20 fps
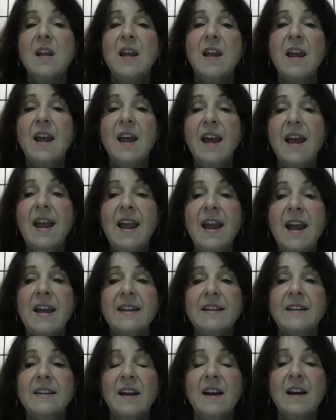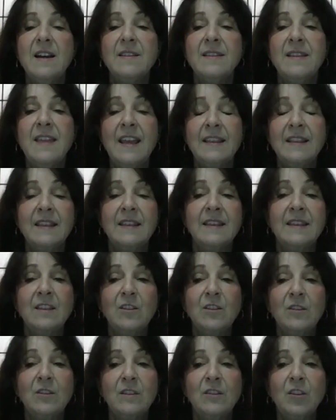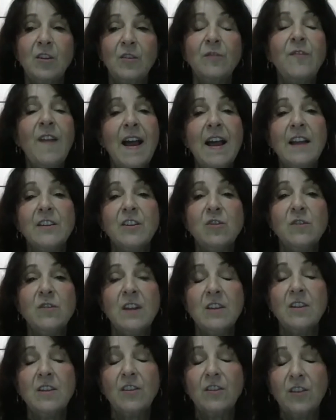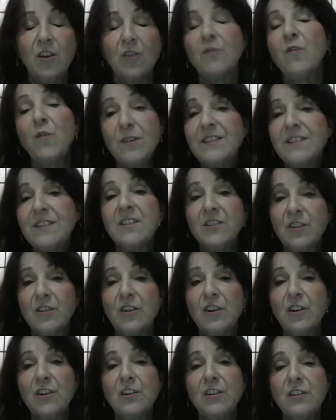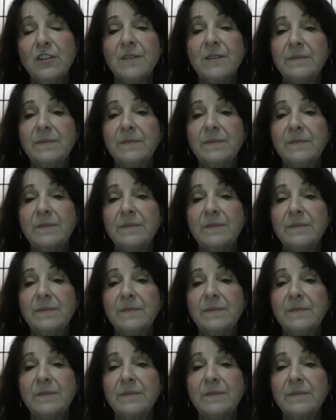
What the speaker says: and that they're valued and that their voices are heard.